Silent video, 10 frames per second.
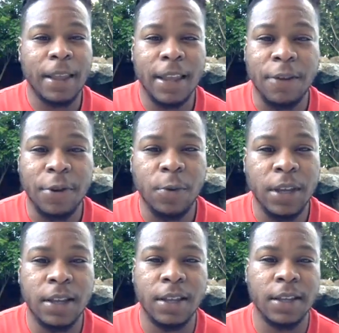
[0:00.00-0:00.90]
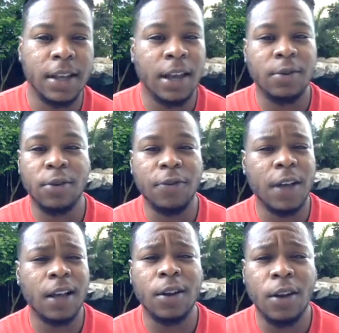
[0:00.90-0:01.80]
every week. I don't know
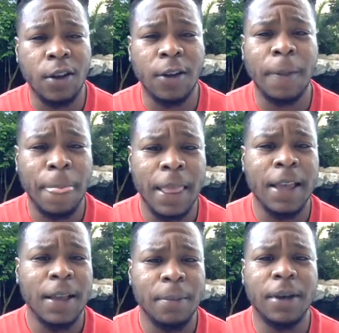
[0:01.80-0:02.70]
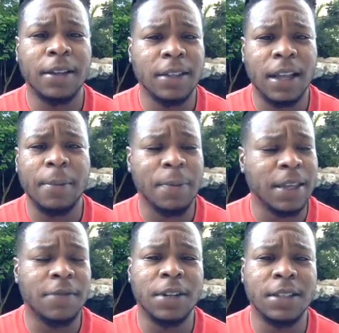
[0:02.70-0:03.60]
for how long, but I'm going to be
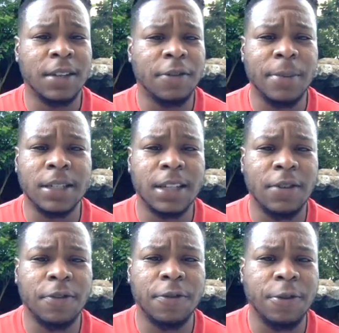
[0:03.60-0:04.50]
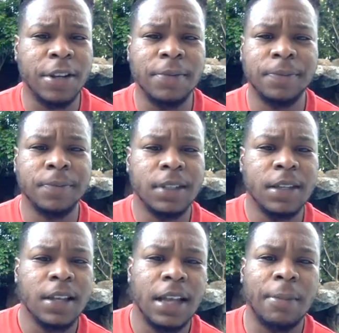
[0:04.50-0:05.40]
giving this information out for free.
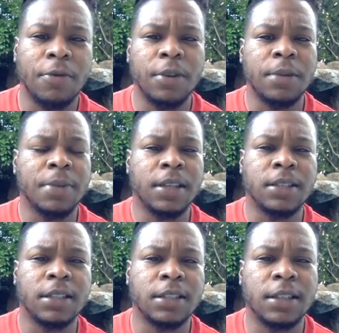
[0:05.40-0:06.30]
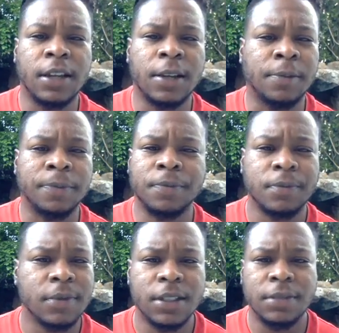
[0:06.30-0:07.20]
I'm going to really be just
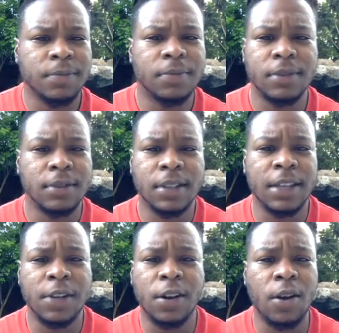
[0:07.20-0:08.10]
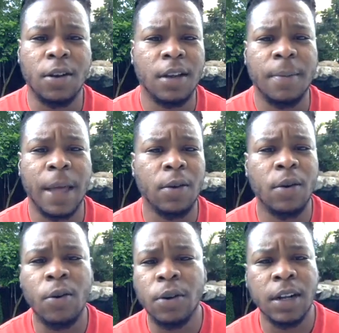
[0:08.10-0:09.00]
giving it all. I'm not
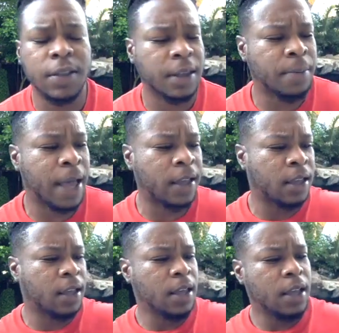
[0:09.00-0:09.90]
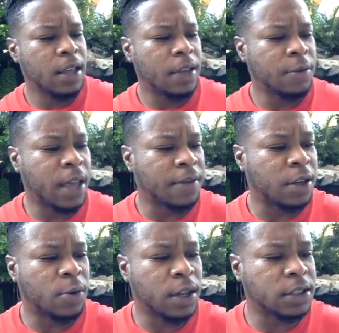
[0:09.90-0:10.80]
going to hold anything back. If you have
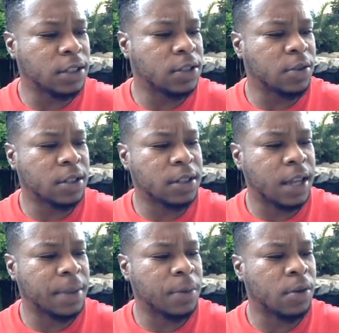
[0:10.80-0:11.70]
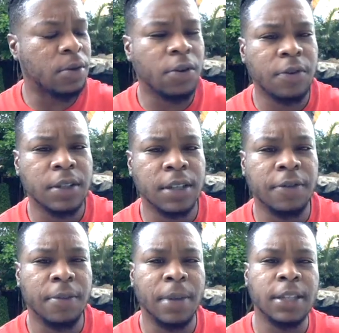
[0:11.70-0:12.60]
any questions during the time that we're going over this
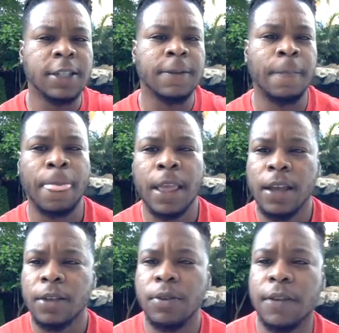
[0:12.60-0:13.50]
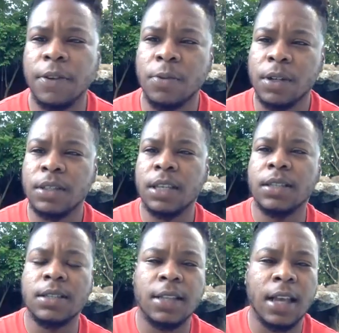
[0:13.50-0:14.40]
information, you definitely want to
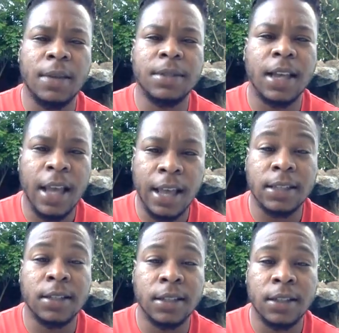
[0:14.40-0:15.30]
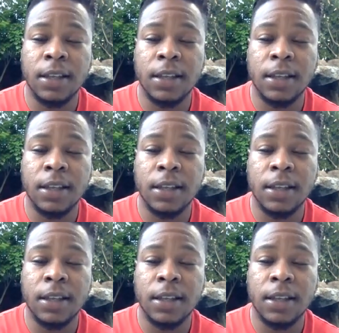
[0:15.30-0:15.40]
take this time to ask it.